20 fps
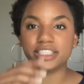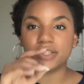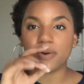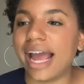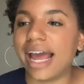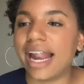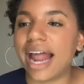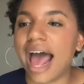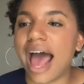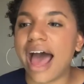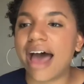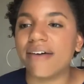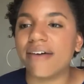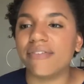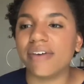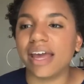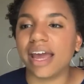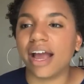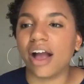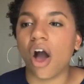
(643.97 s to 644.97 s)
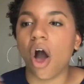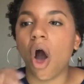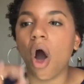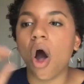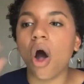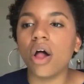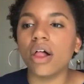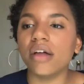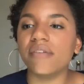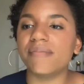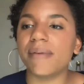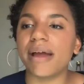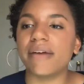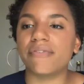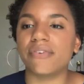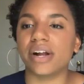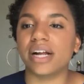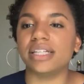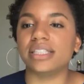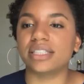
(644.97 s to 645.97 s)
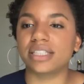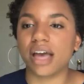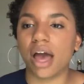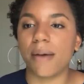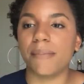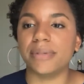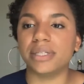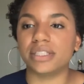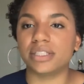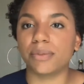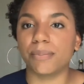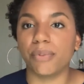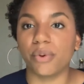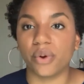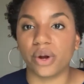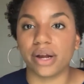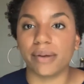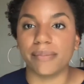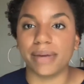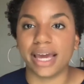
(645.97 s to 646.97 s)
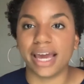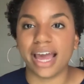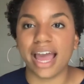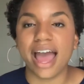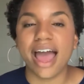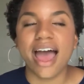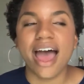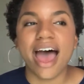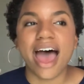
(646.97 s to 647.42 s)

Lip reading: So, and having all of my friends come and support me,